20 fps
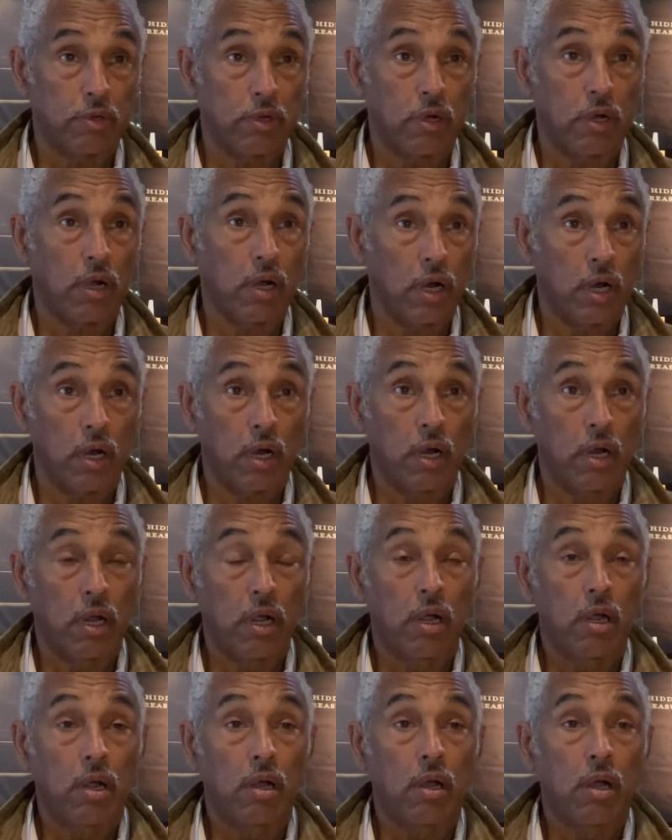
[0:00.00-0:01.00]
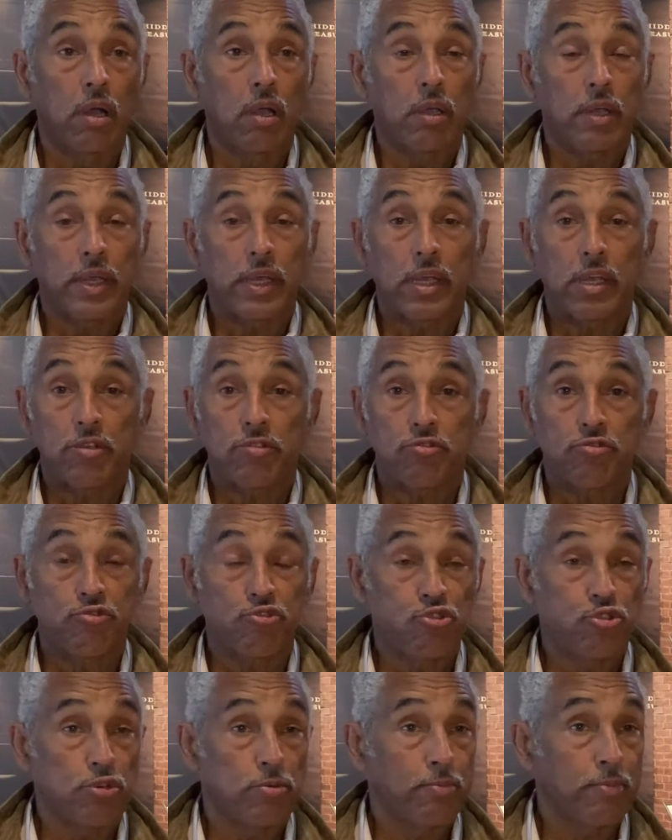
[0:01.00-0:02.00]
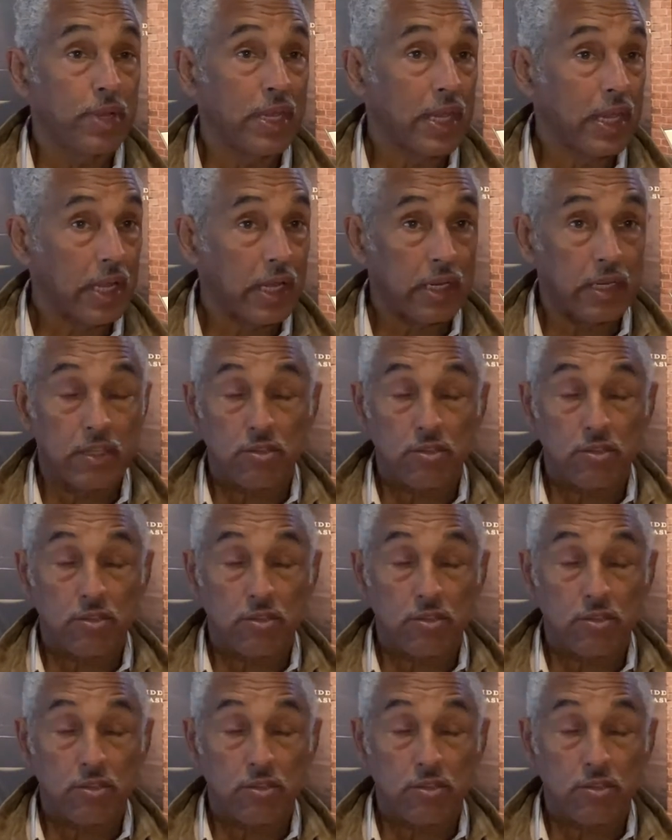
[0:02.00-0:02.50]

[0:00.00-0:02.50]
car is germane.